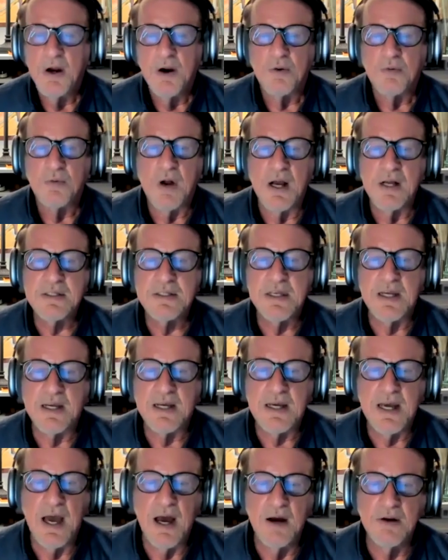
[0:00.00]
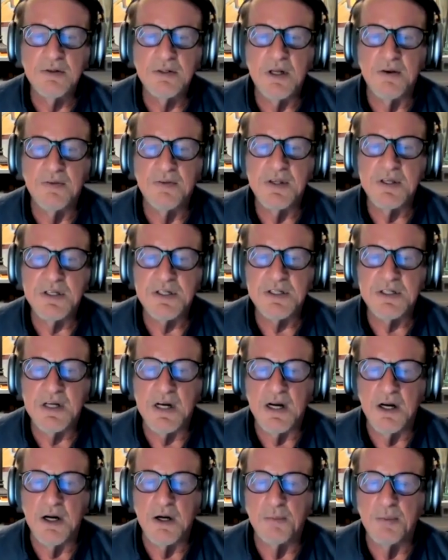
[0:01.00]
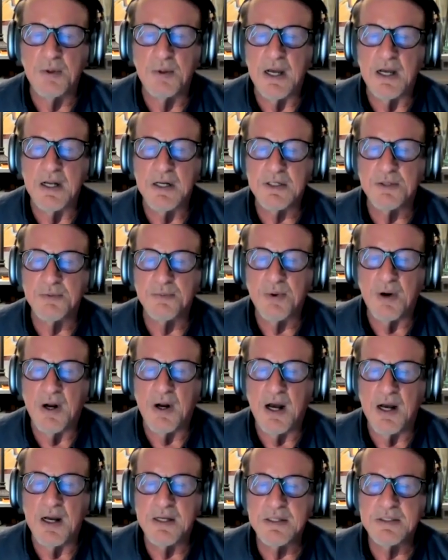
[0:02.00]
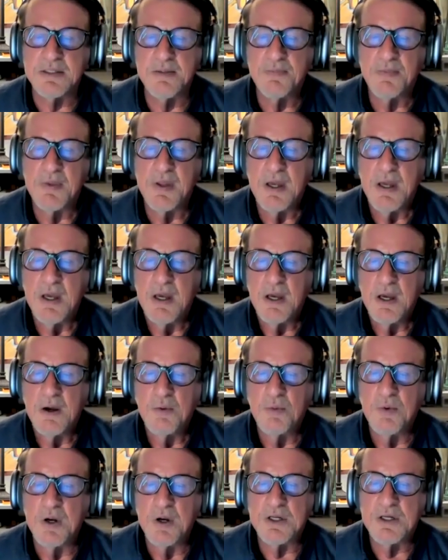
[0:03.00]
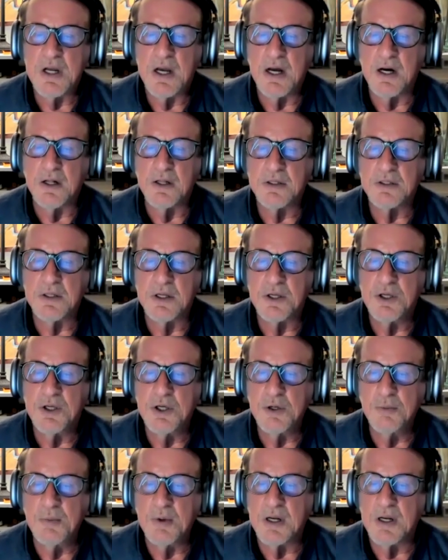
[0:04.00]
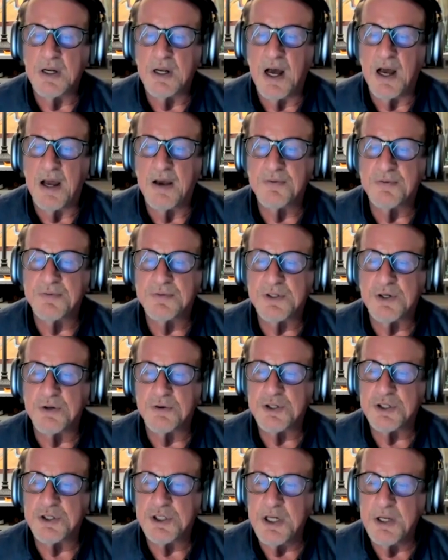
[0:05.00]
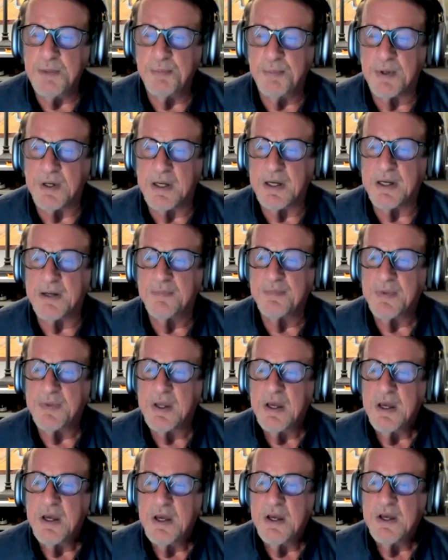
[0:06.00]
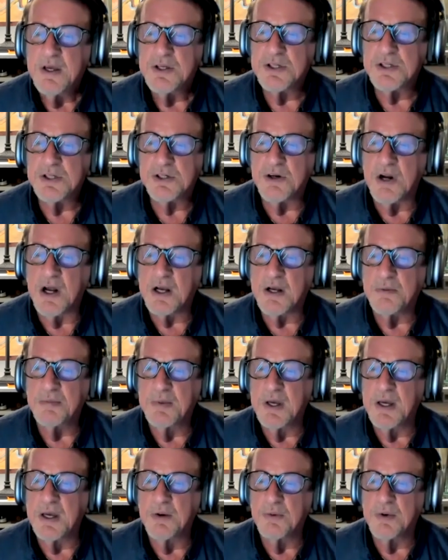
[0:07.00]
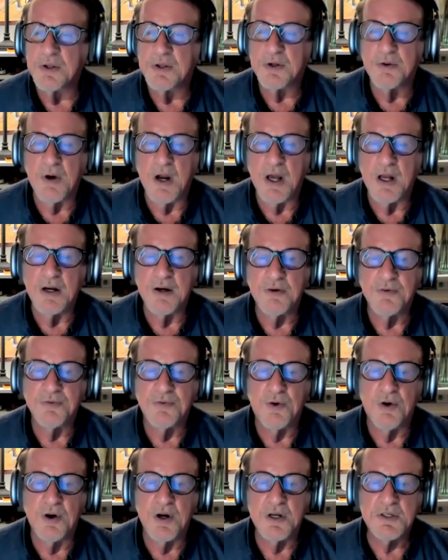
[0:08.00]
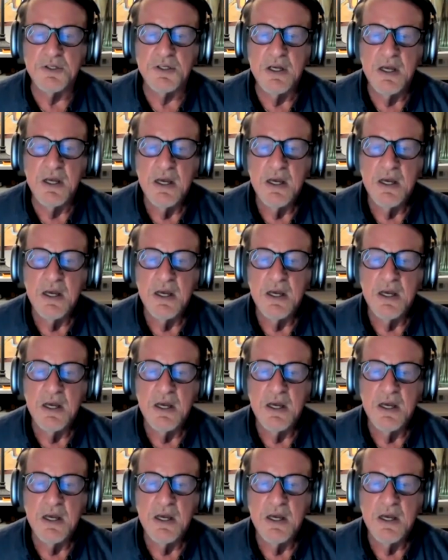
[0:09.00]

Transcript: Wright's account of this terrible enterprise, which held human life so cheaply, struck me with greater force